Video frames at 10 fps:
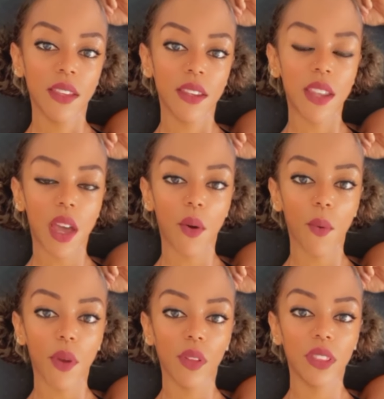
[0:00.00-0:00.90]
Now,
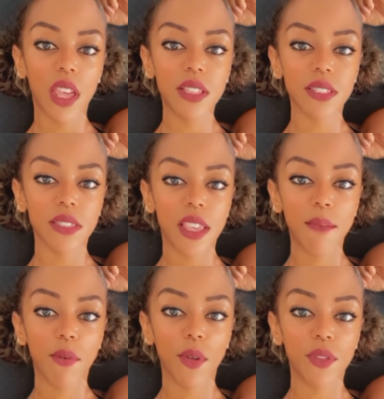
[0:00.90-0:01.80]
let's
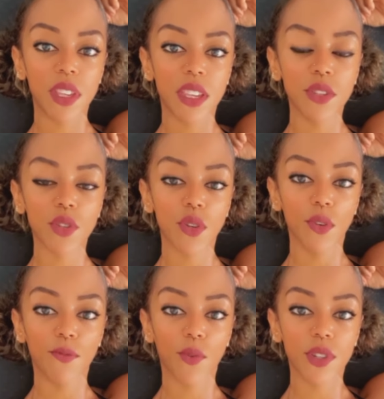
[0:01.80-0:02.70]
label the
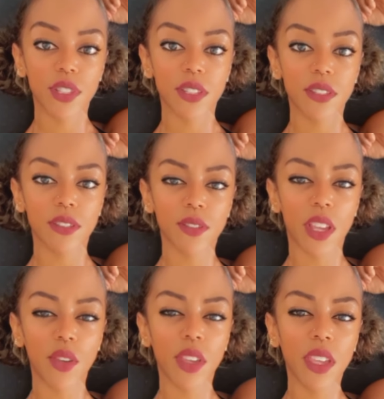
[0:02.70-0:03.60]
internal forces so
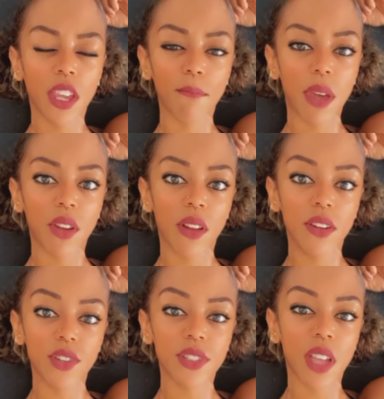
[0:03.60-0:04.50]
that you can get a better
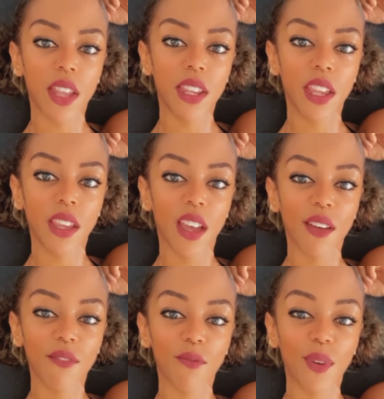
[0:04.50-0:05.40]
understanding
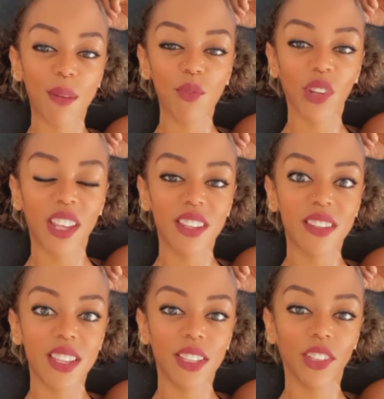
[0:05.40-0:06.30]
of what I'm trying to
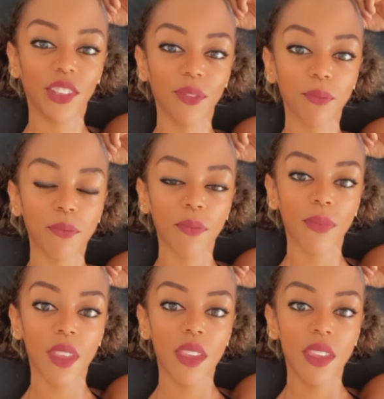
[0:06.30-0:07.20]
teach.
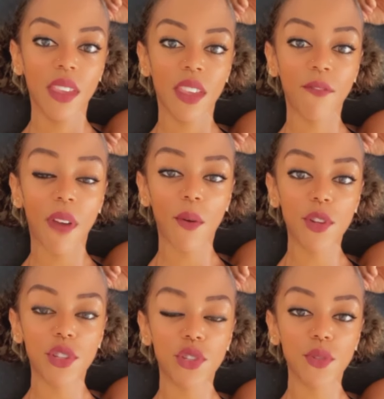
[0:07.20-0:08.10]
If I
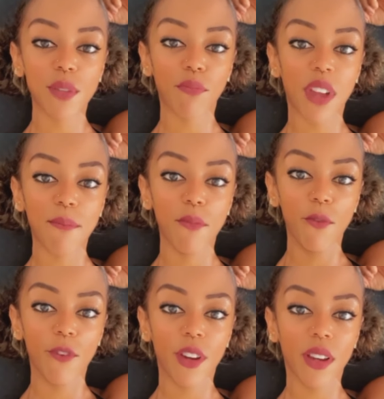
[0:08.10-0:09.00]
were to choose a prime
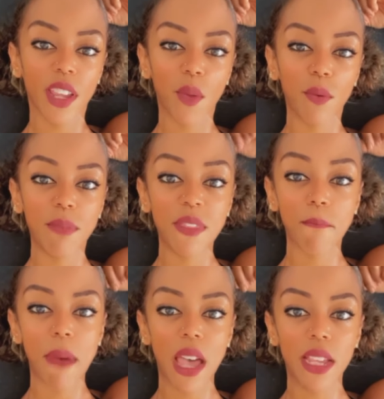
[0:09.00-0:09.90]
mover, it would be the
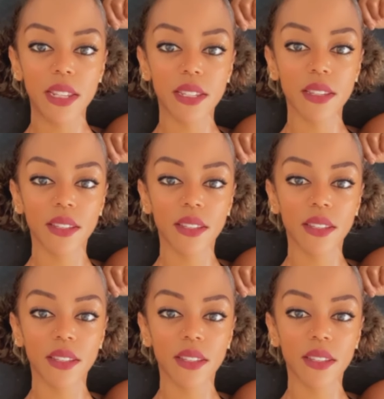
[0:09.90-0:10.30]
mind.